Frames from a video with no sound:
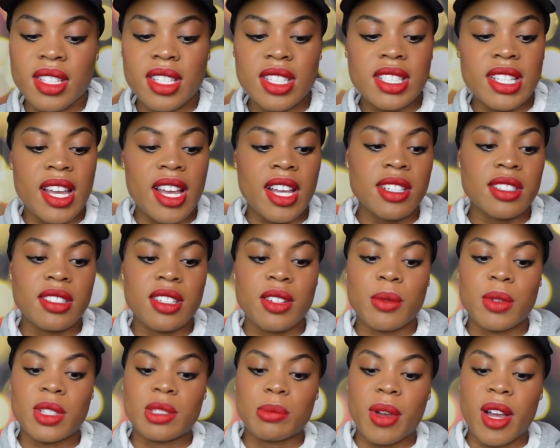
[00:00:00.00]
This actually
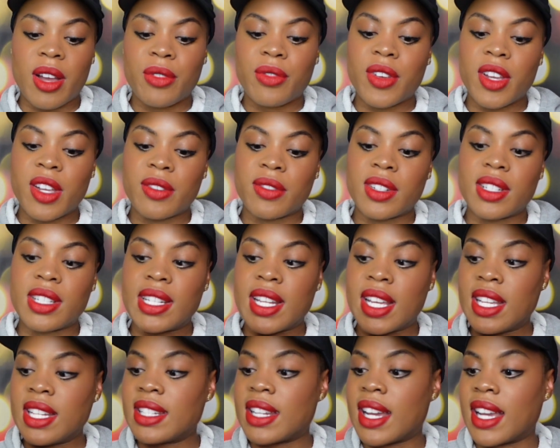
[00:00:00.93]
was my favorite
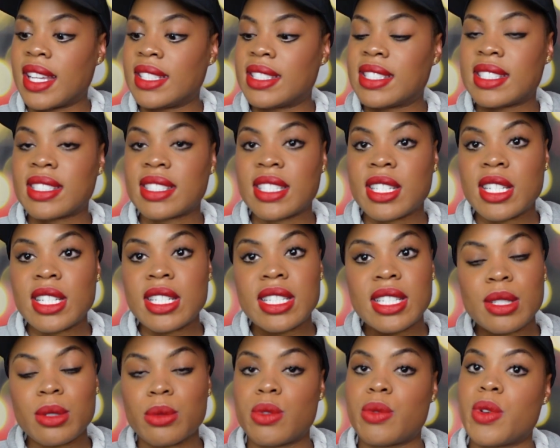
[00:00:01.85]
date night
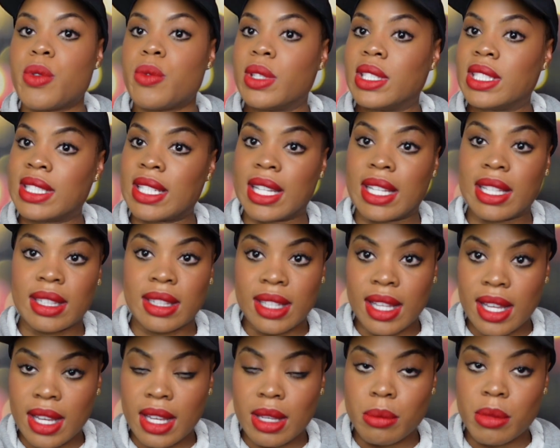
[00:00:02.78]
scent when we went to
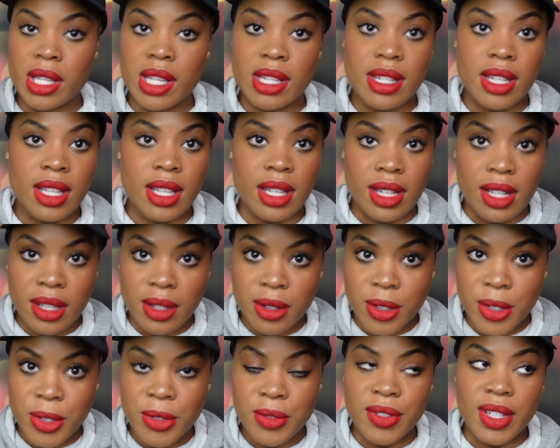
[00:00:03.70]
LA, me and the head
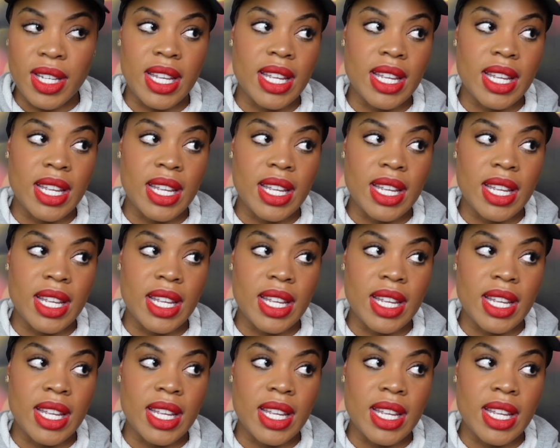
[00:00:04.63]
elf.